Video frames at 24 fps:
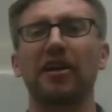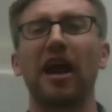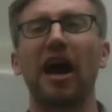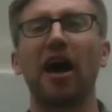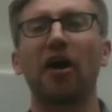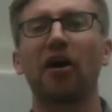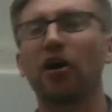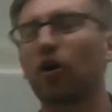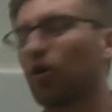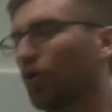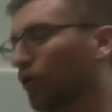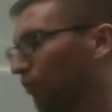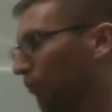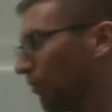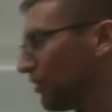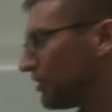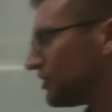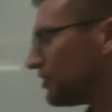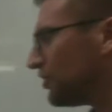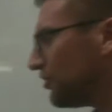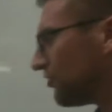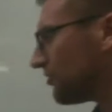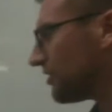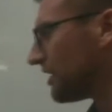Now,
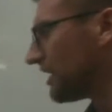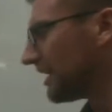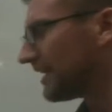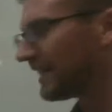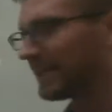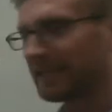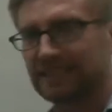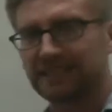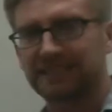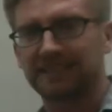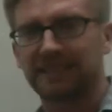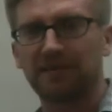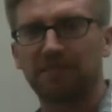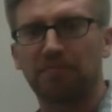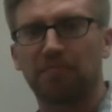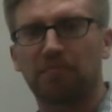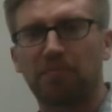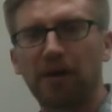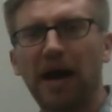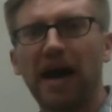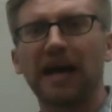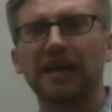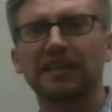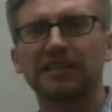which do you think is the
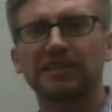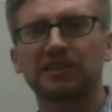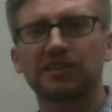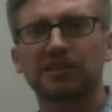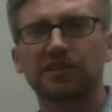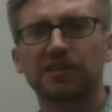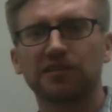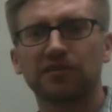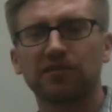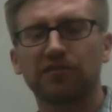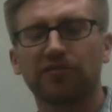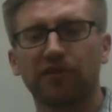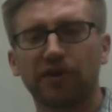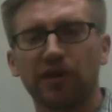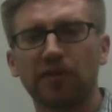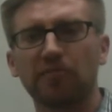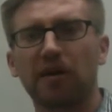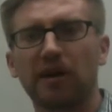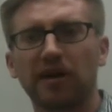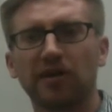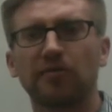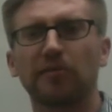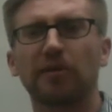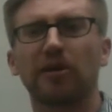best for your
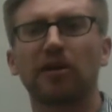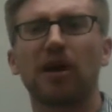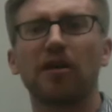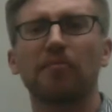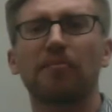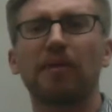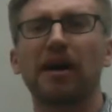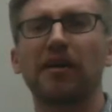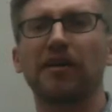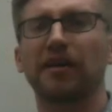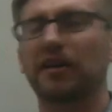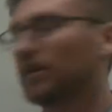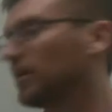money to be compounded?